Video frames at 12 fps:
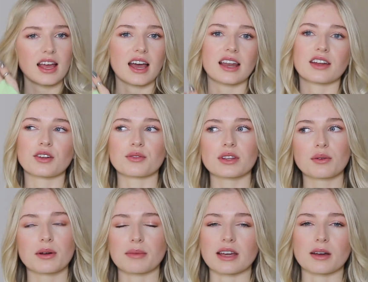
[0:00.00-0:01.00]
and I don't really
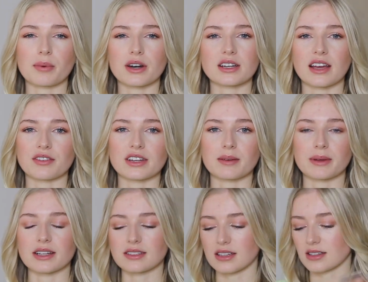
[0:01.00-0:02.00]
wear makeup on an everyday
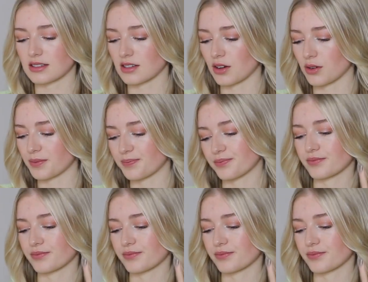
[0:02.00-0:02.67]
basis so